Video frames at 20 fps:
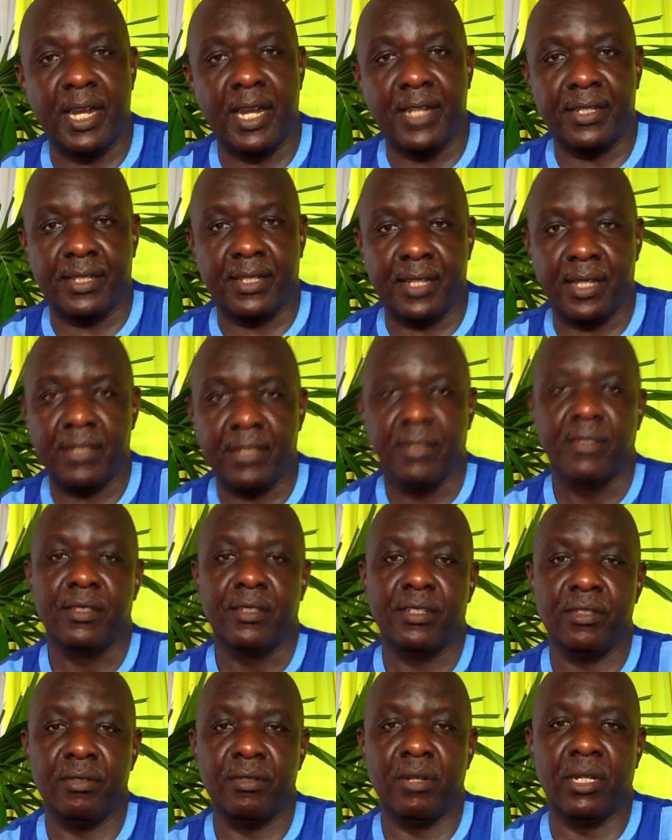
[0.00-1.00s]
answer
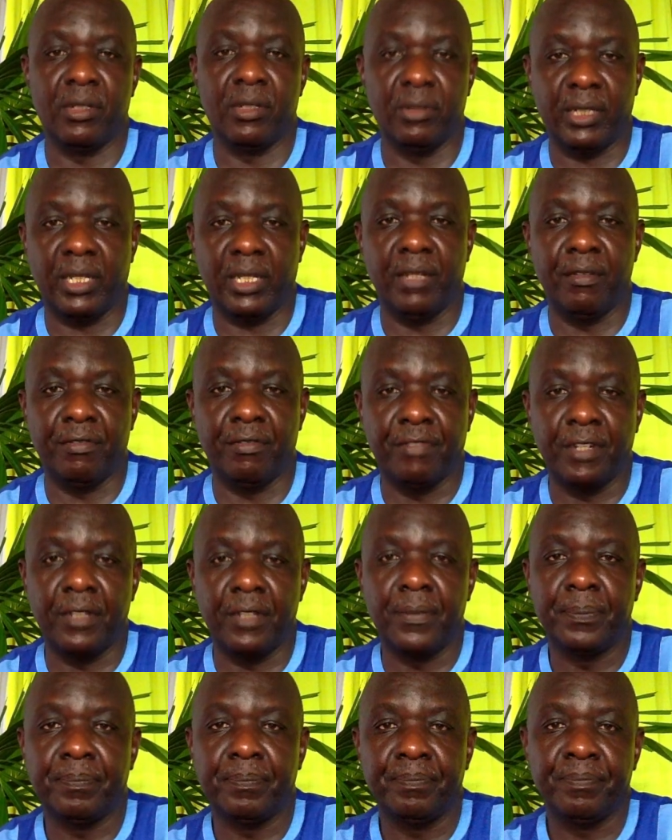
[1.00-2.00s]
you are looking
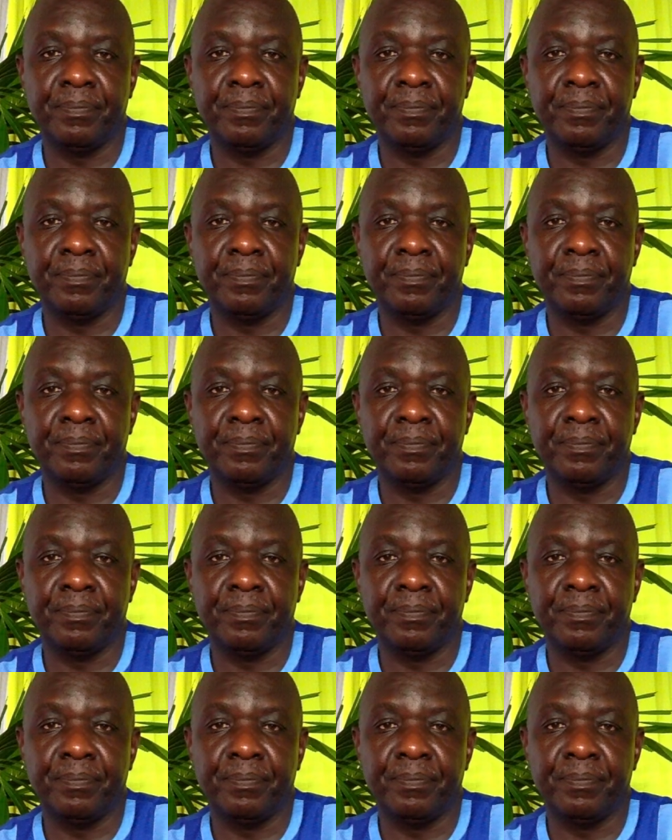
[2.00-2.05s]
for.